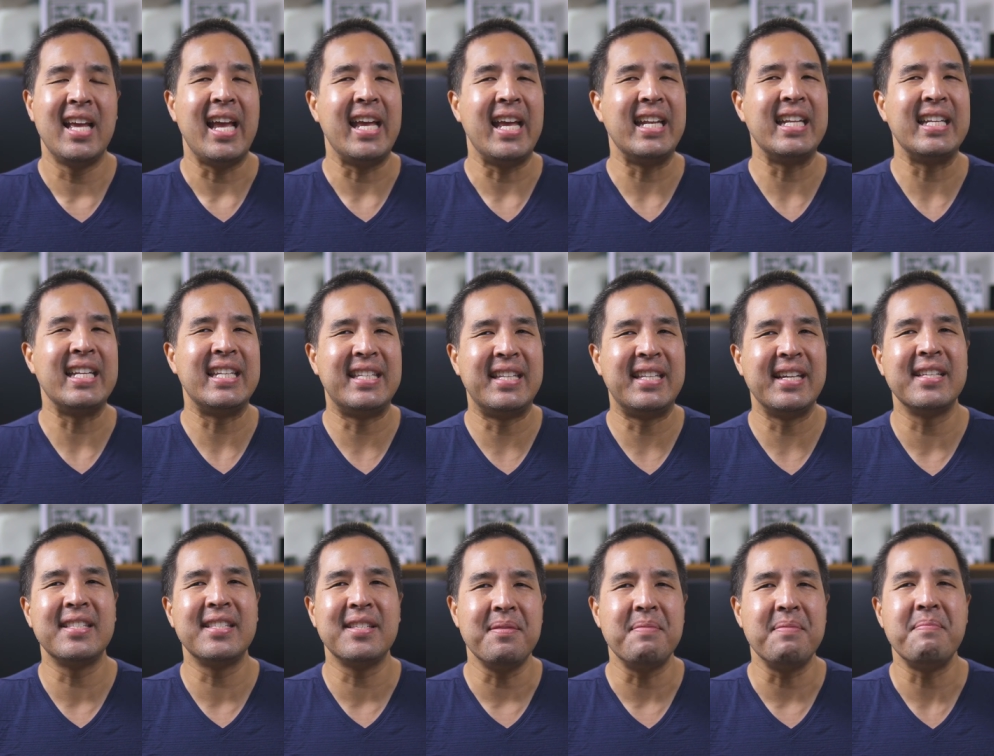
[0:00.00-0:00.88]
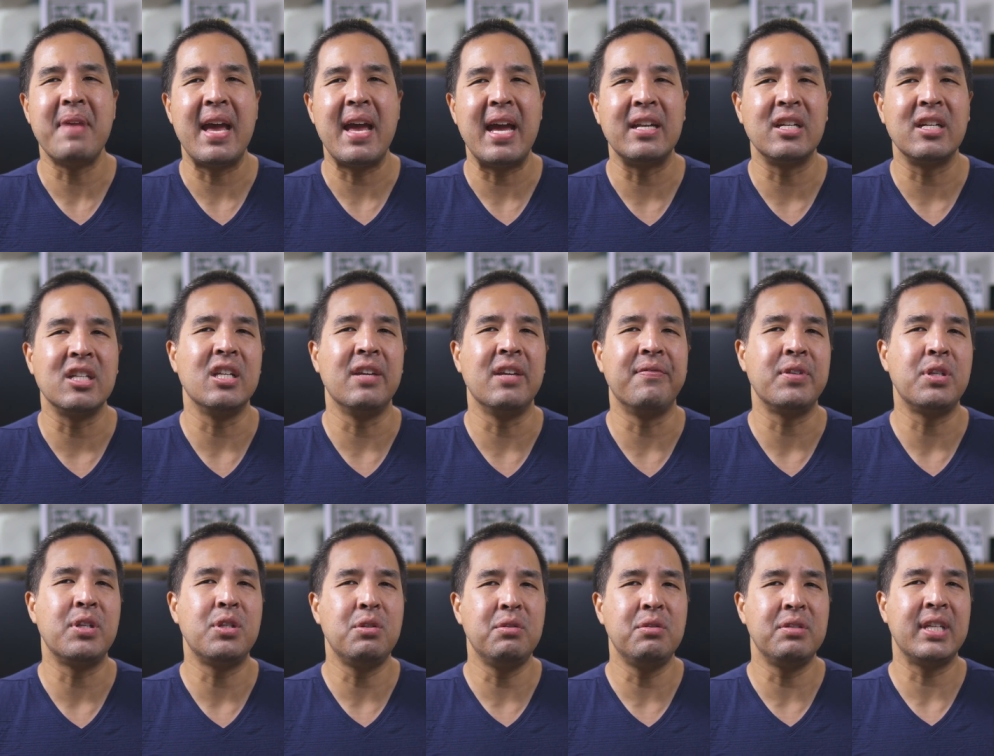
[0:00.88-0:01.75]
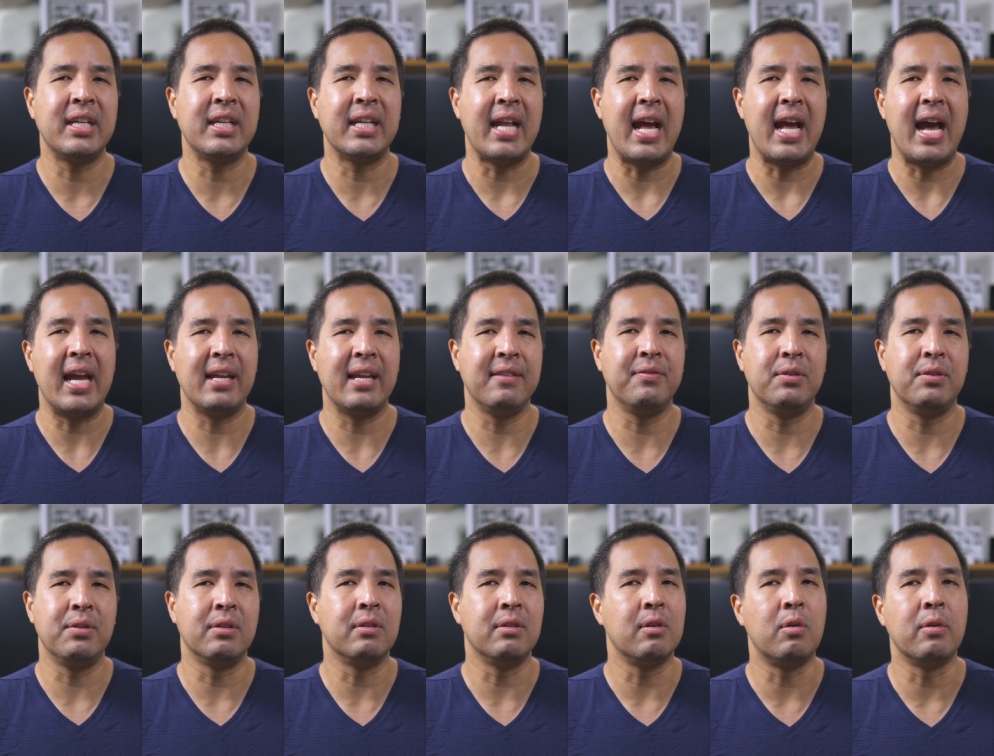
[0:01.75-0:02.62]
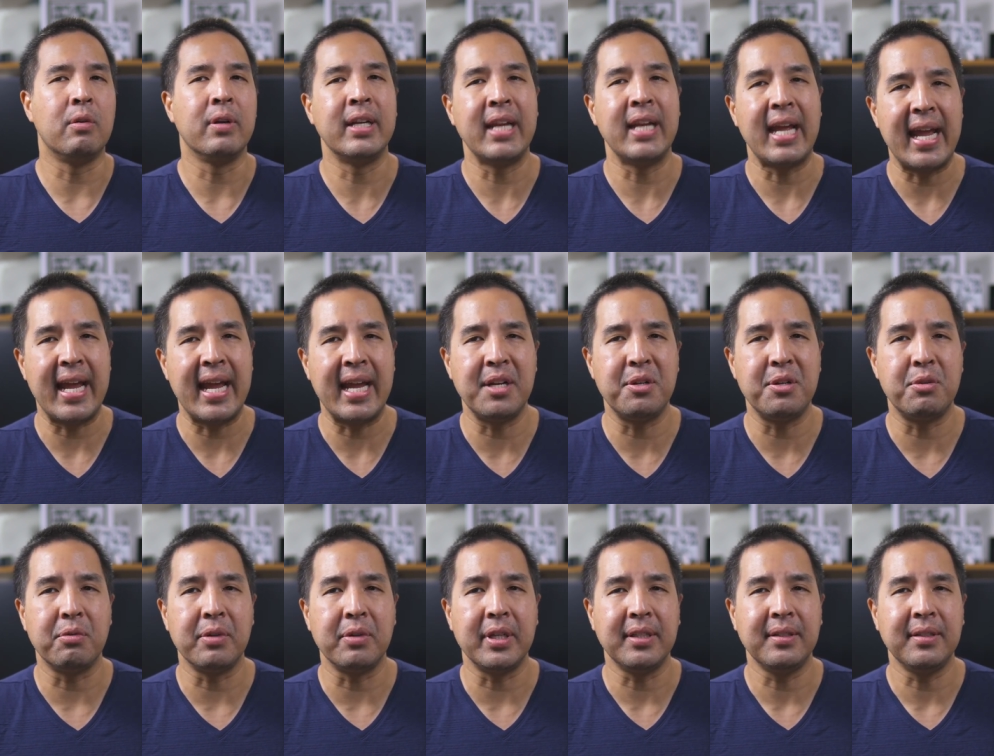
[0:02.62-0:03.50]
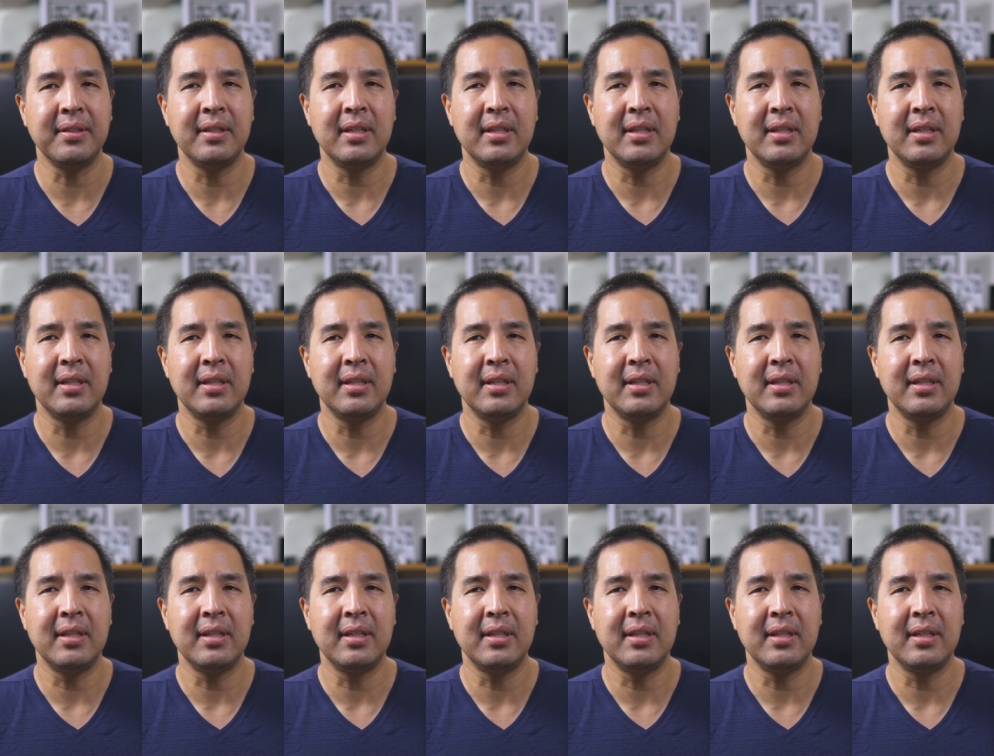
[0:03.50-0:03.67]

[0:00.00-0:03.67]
And it doesn't matter if you're using an iPhone or an Android.